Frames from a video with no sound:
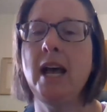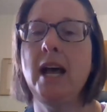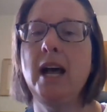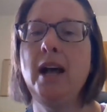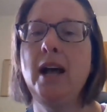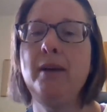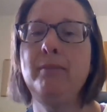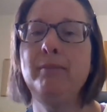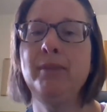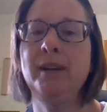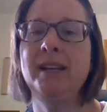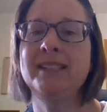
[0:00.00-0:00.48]

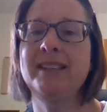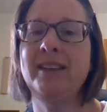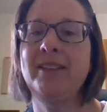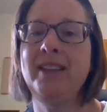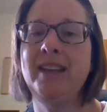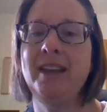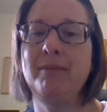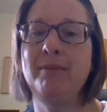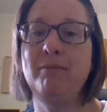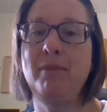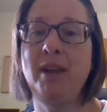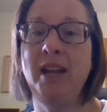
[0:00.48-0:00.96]
because I
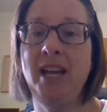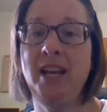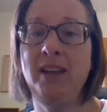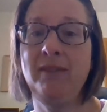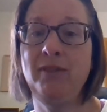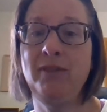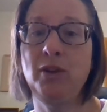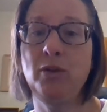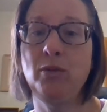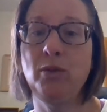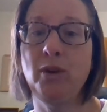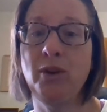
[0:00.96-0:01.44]
think many
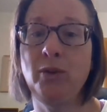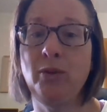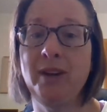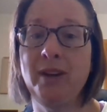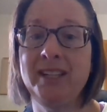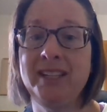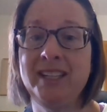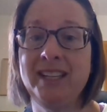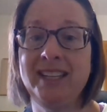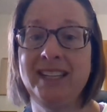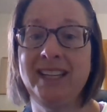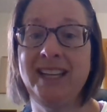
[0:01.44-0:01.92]
of you are
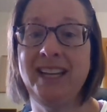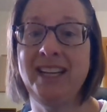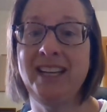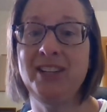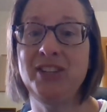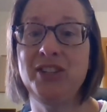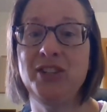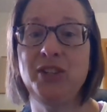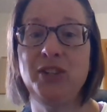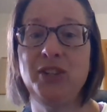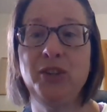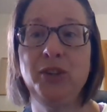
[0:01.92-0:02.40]
going to
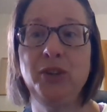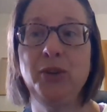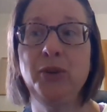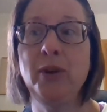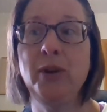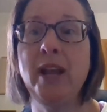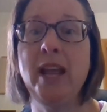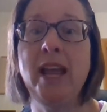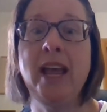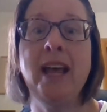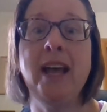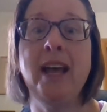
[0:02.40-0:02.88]
need to